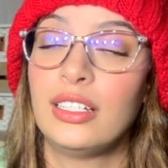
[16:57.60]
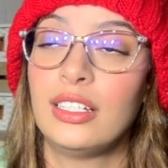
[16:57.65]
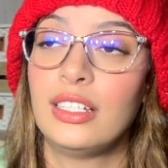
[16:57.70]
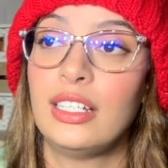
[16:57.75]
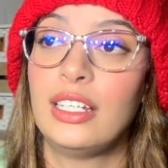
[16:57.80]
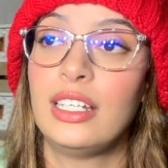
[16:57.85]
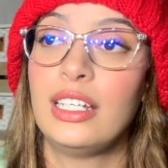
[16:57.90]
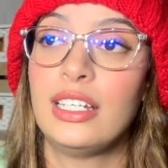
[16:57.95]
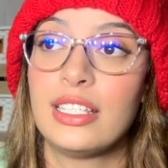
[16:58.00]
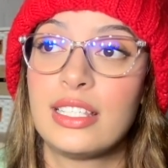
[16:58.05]

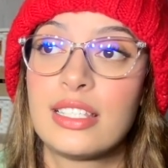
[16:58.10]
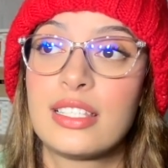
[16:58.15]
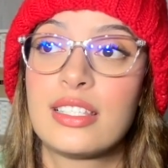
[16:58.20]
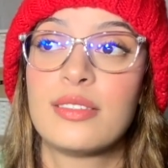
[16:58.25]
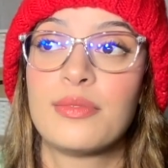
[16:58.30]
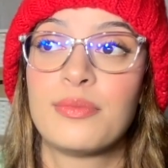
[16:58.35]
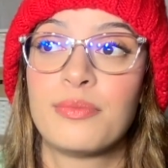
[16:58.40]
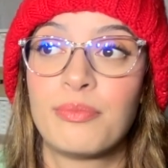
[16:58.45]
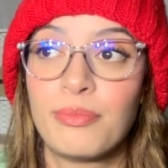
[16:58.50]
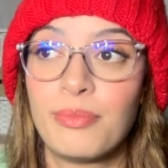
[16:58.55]

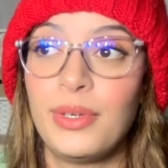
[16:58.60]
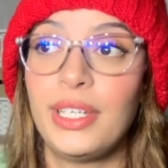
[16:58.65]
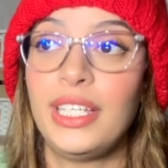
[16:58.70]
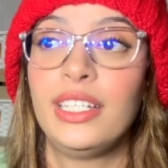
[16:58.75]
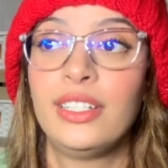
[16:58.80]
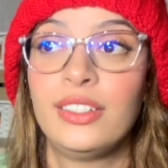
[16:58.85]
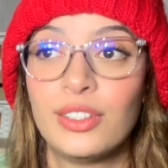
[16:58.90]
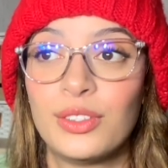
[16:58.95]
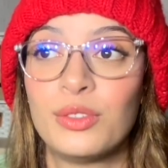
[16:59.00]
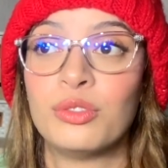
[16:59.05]
It's
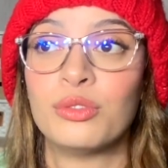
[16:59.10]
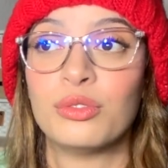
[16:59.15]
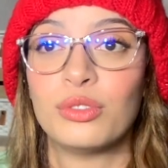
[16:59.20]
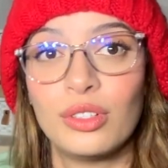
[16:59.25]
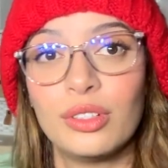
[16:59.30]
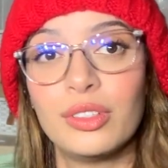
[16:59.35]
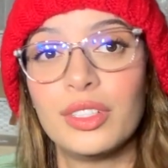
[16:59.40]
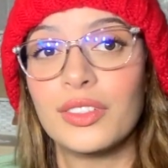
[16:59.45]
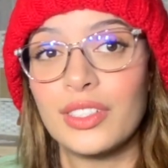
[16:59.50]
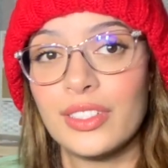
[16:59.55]
being a
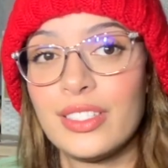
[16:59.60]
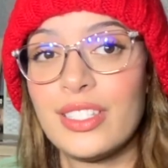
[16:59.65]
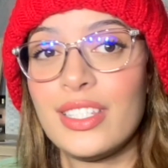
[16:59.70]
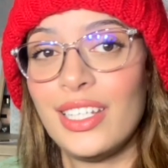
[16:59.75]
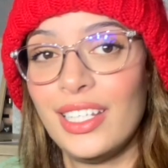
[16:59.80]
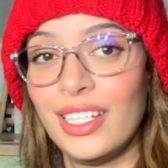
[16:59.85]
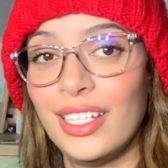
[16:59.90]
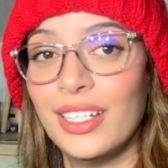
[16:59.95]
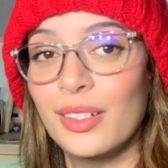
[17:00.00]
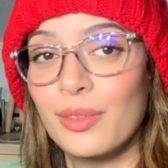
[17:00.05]

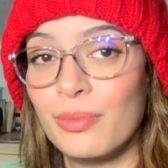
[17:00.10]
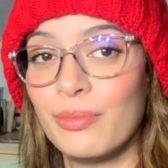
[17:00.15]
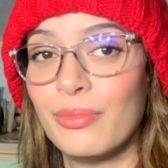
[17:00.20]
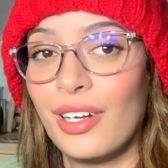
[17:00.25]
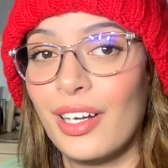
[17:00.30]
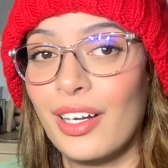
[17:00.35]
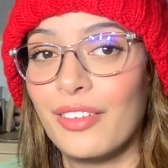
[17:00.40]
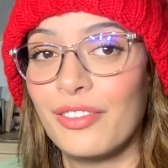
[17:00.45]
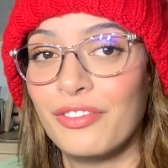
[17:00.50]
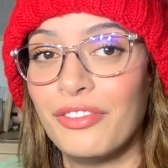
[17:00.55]
royalty
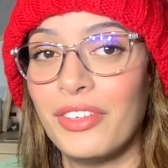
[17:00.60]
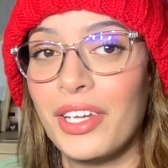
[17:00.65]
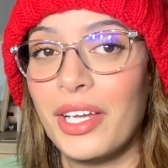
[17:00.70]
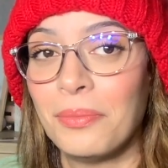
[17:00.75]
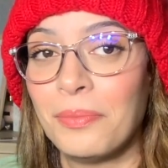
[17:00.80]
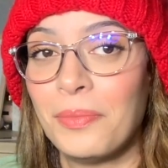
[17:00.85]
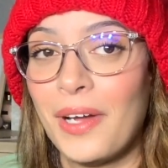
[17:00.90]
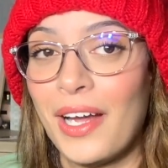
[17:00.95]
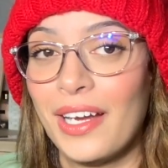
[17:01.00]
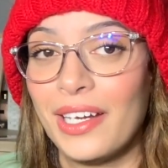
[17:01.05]
among
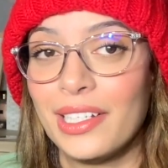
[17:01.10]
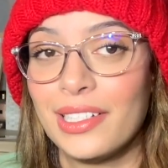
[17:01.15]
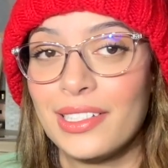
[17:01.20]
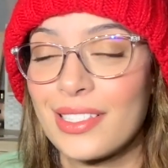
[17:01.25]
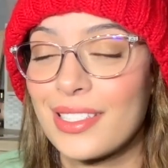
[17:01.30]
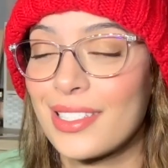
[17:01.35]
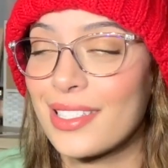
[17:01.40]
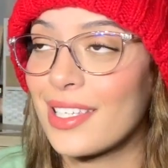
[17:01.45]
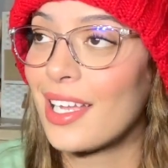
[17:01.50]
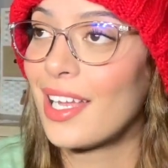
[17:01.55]

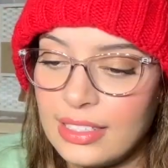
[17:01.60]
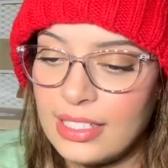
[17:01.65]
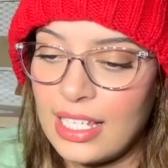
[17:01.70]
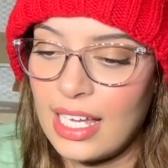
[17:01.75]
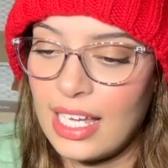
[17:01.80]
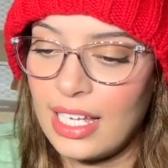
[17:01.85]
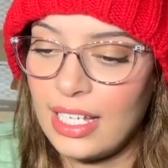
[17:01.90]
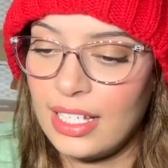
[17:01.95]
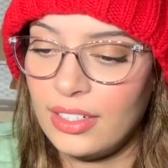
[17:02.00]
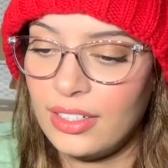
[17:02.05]
vampires.
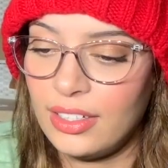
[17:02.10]
I